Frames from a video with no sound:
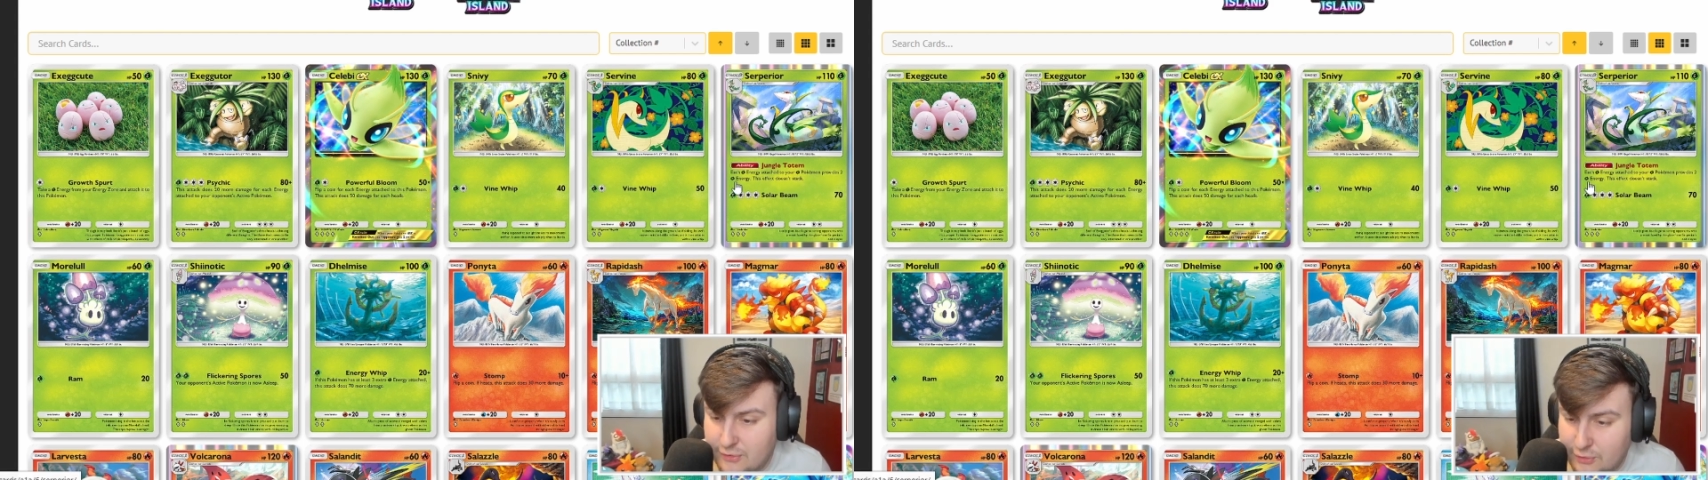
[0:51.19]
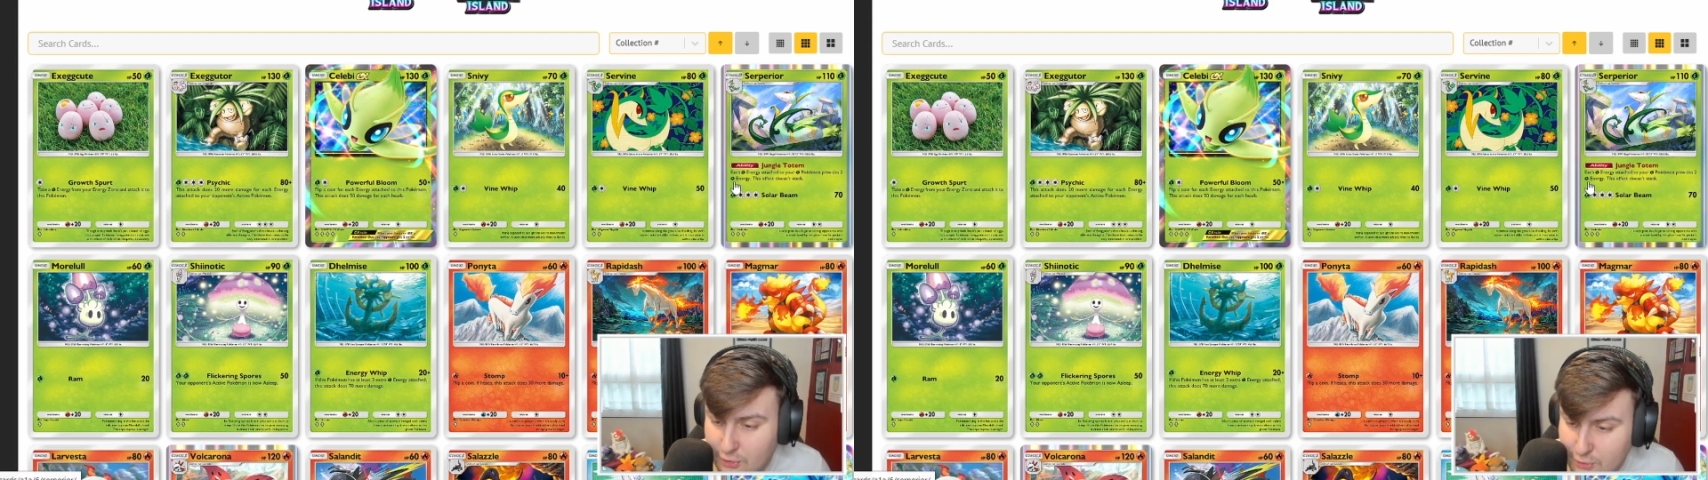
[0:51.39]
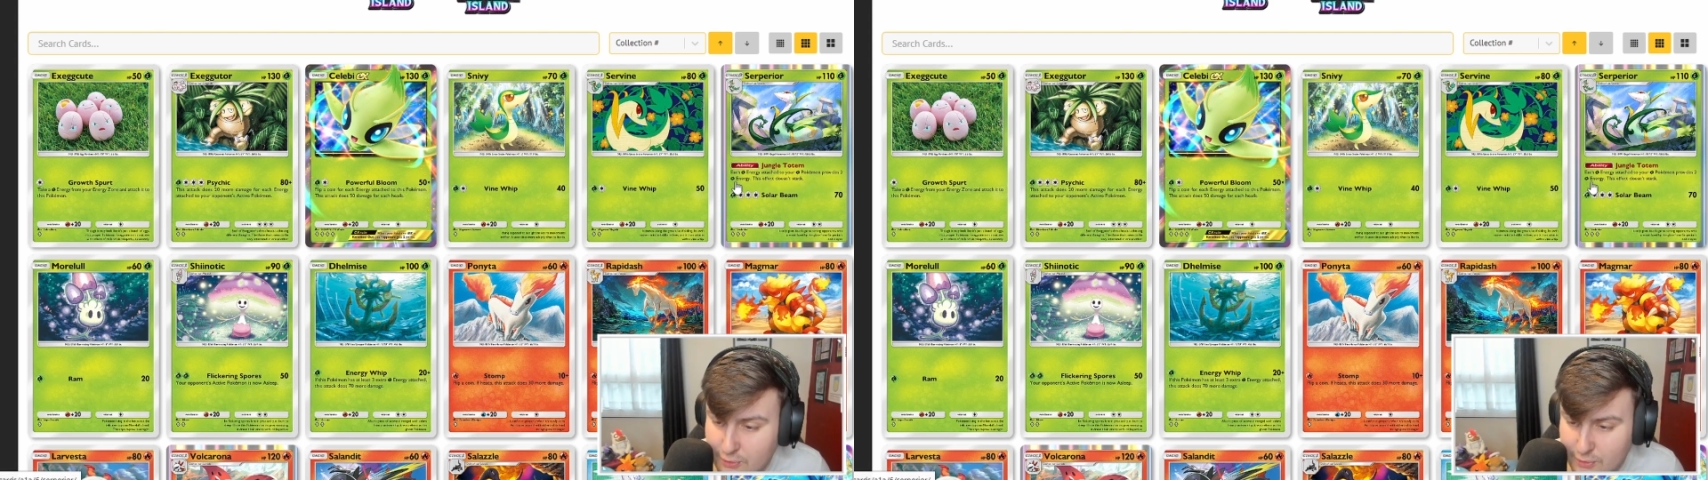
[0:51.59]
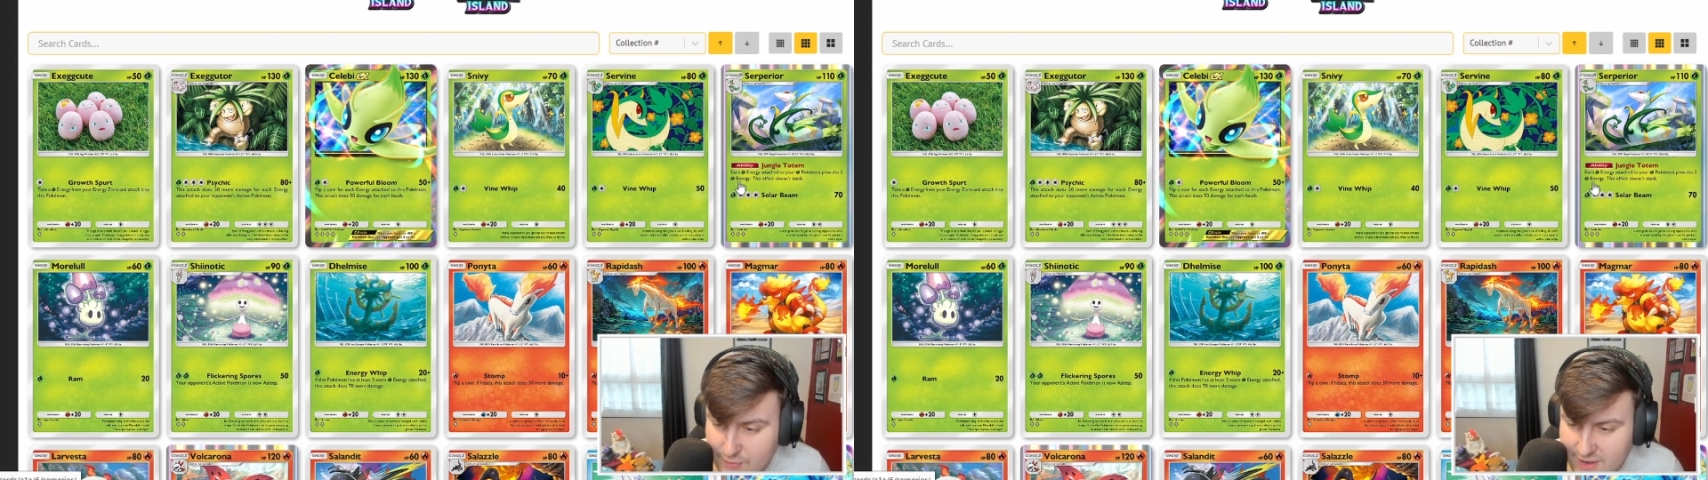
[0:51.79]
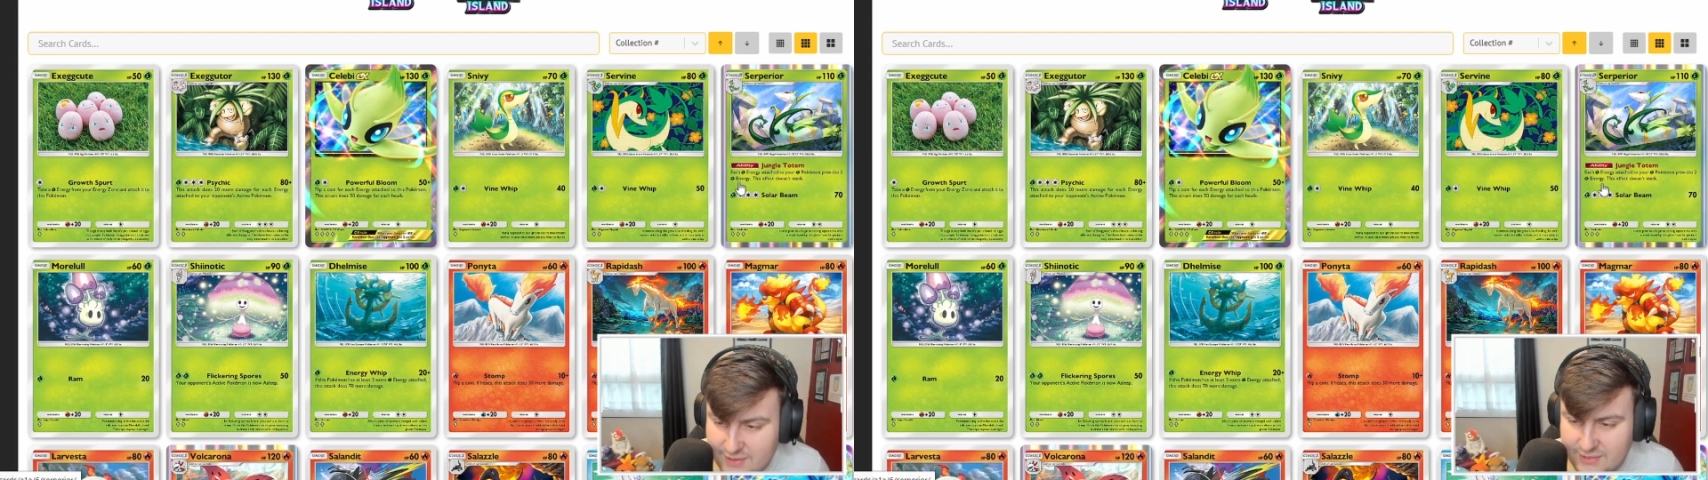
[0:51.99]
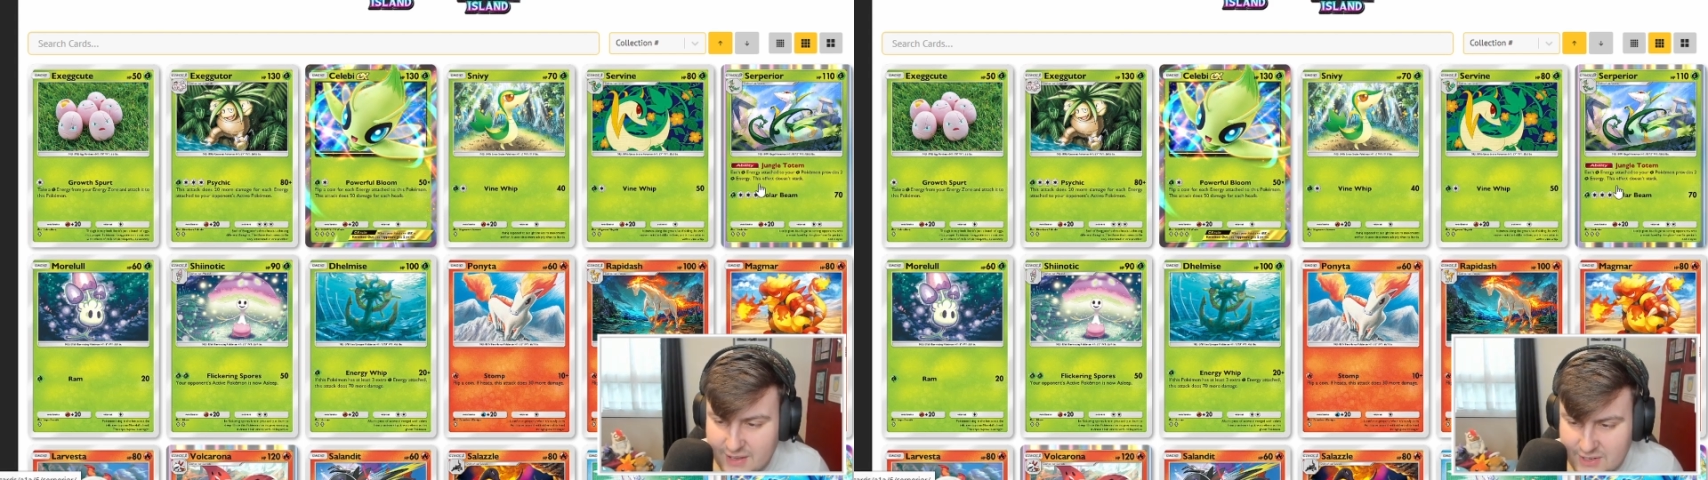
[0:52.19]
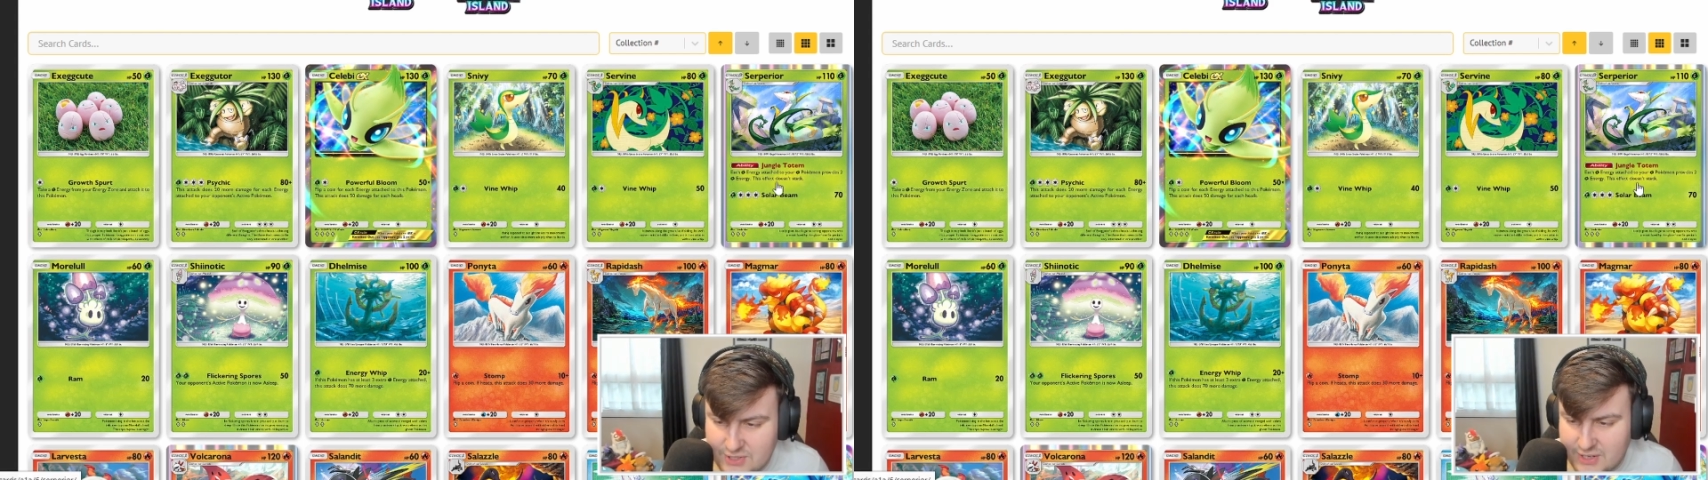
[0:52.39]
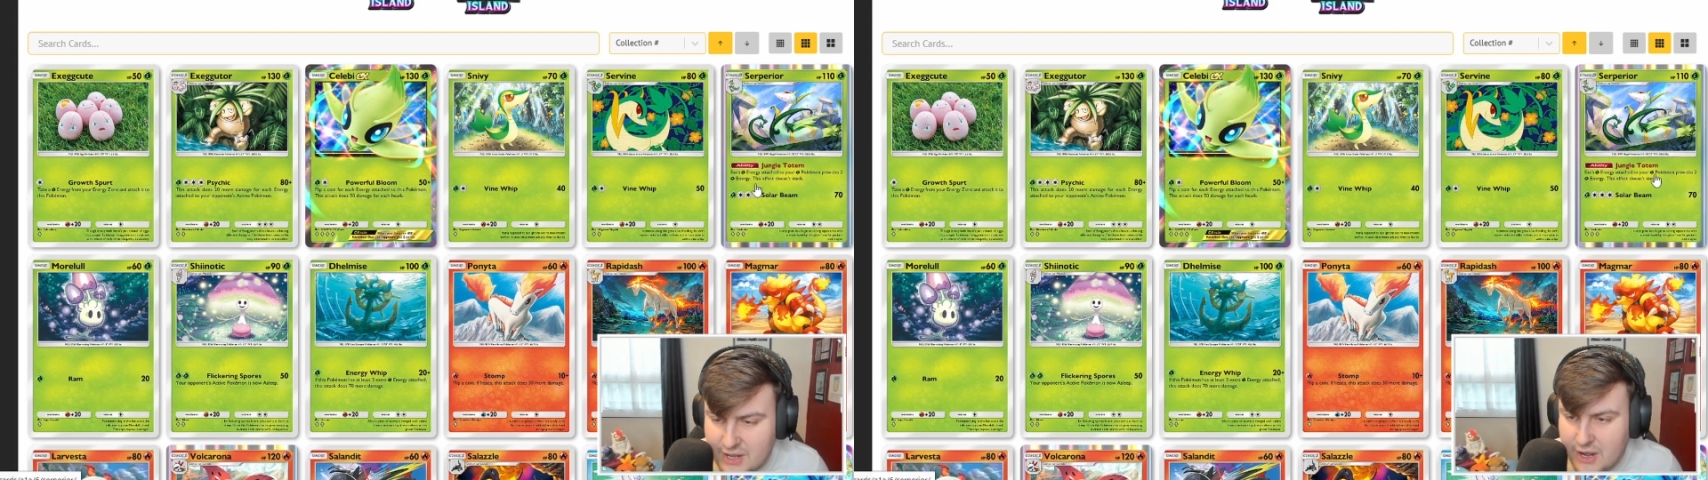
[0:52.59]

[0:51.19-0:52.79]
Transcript: 2 grass energy.